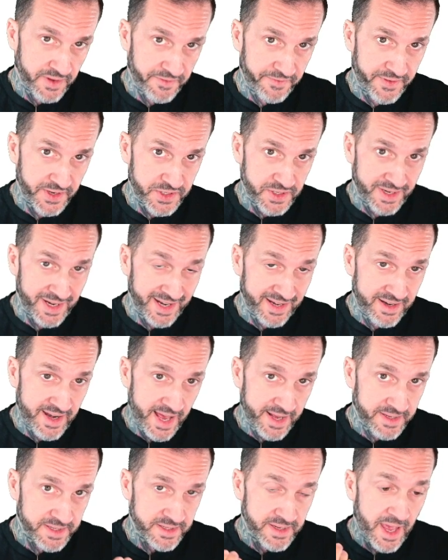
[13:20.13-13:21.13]
efficient
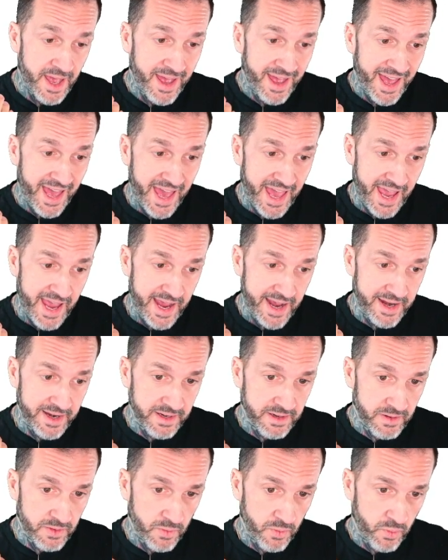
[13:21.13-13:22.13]
index
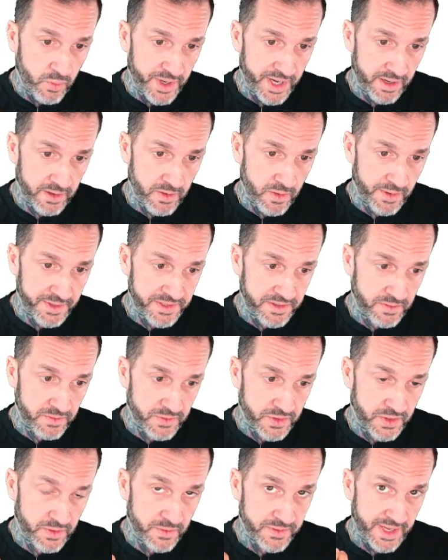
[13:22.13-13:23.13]
and we are going to
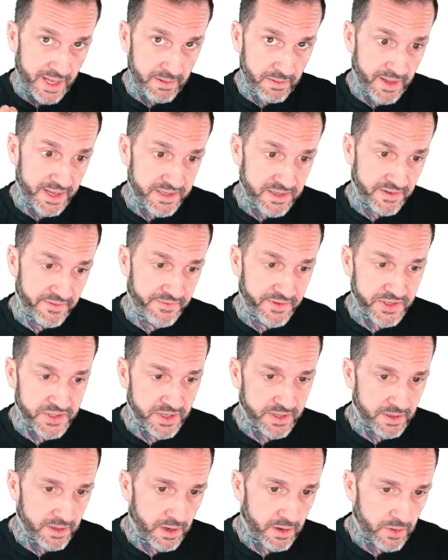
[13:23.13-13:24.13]
choose a less
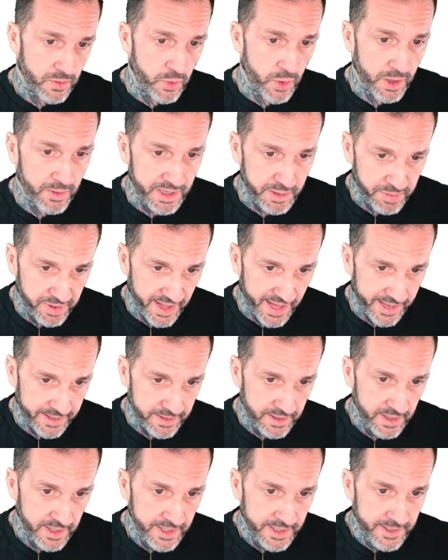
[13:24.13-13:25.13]
efficient query plan.
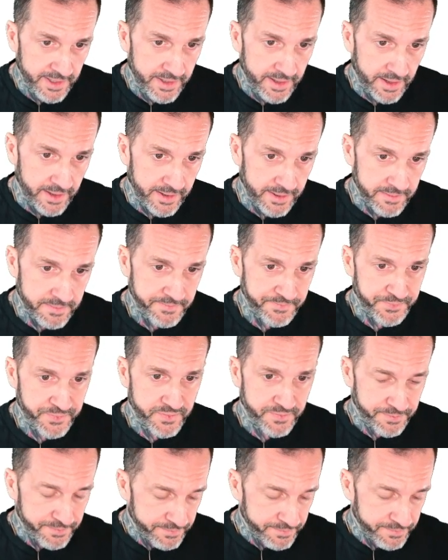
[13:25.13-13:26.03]
Um,